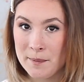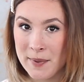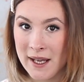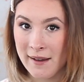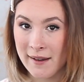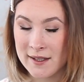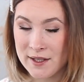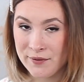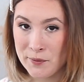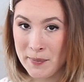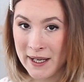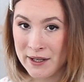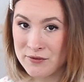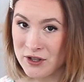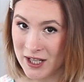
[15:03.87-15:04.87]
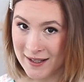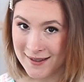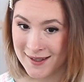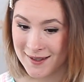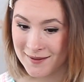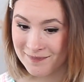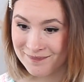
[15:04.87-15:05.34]
up being a different pair of
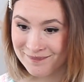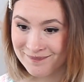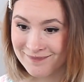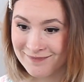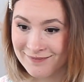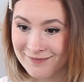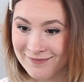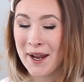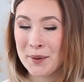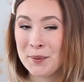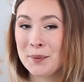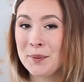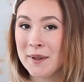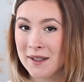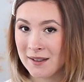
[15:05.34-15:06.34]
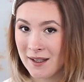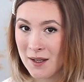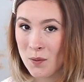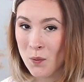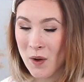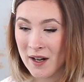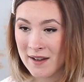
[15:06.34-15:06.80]
jeans. I
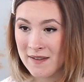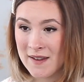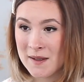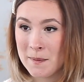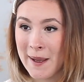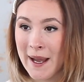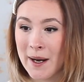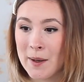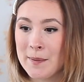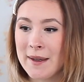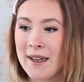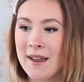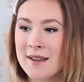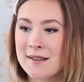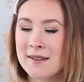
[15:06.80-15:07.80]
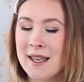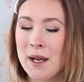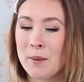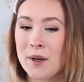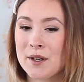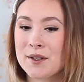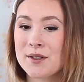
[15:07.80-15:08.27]
really wanted this pair because they
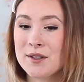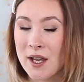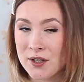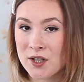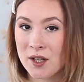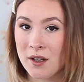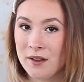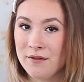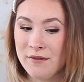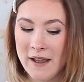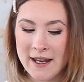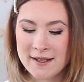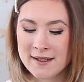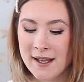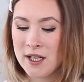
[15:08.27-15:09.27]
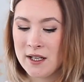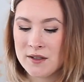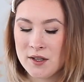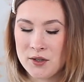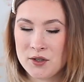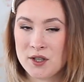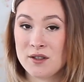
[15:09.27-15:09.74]
were such a good fit.
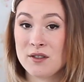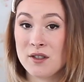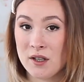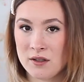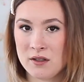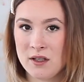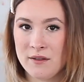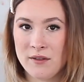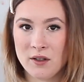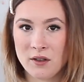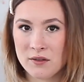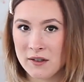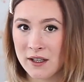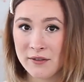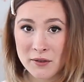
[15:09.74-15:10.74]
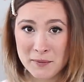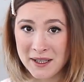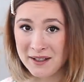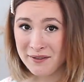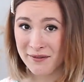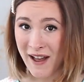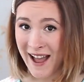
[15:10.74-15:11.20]
Jeans are just such a difficult thing for
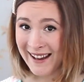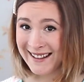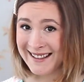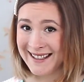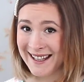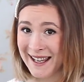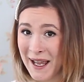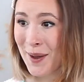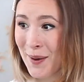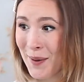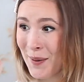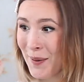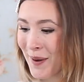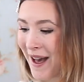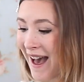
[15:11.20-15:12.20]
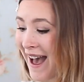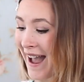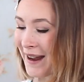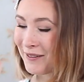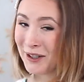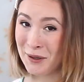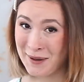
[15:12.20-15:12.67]
me to find, so
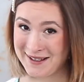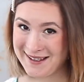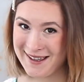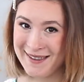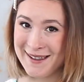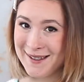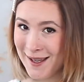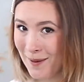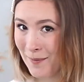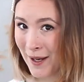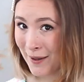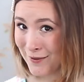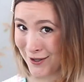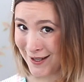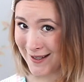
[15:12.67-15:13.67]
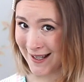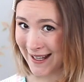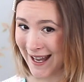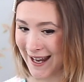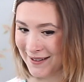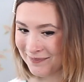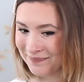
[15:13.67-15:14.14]
I requested the same pair of jeans
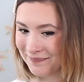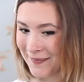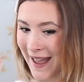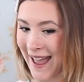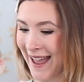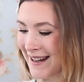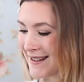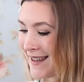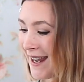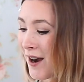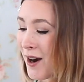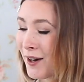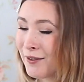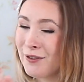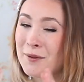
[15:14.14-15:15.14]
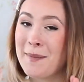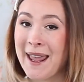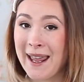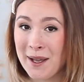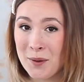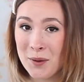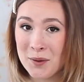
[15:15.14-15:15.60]
again. And they are from
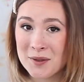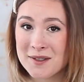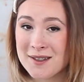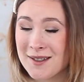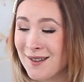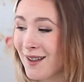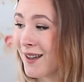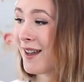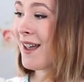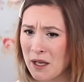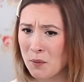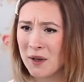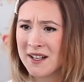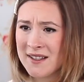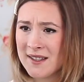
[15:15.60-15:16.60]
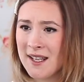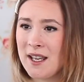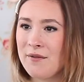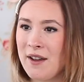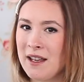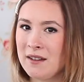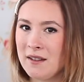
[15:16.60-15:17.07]
AGOLDE, and I want to see
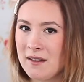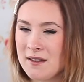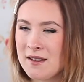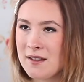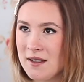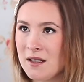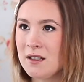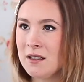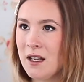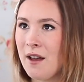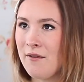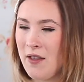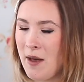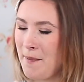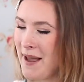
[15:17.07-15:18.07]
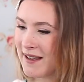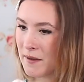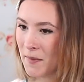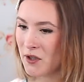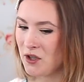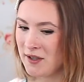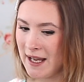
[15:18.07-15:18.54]
if I still love them
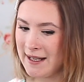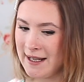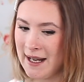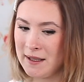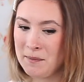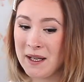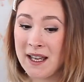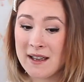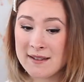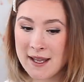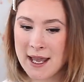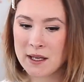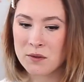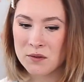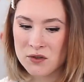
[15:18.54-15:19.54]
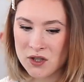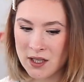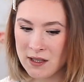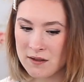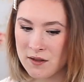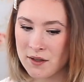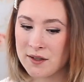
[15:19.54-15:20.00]
as much as I did, because AGOLDE
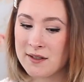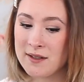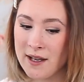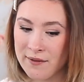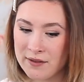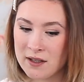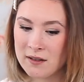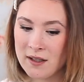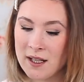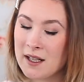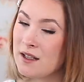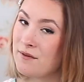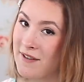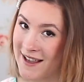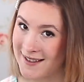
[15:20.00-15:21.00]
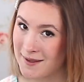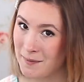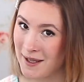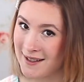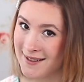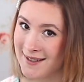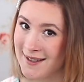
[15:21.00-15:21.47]
jeans are definitely an
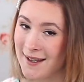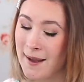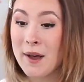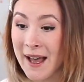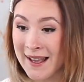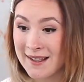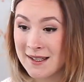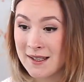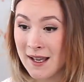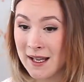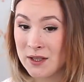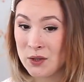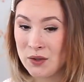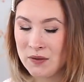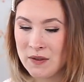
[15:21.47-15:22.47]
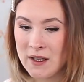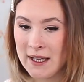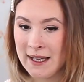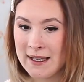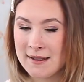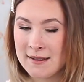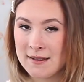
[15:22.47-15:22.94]
investment, but I do feel
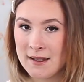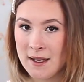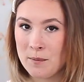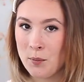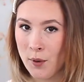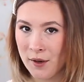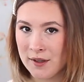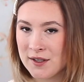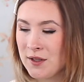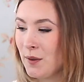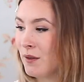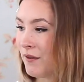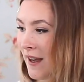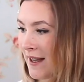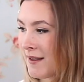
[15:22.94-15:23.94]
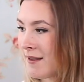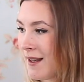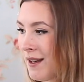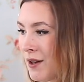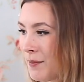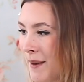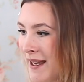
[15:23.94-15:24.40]
like it's important to invest
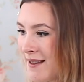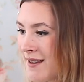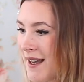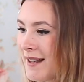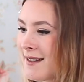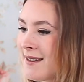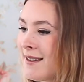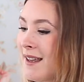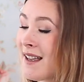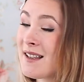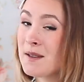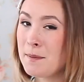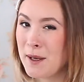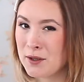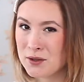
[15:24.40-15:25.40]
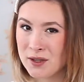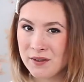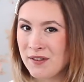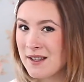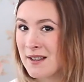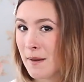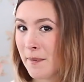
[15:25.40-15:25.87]
in your basics, especially
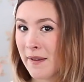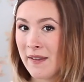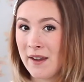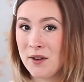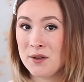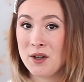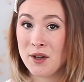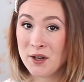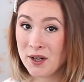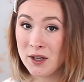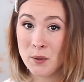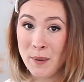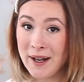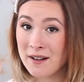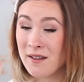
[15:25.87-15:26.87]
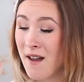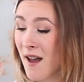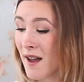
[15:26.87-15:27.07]
if it's something that you know you're going to wear a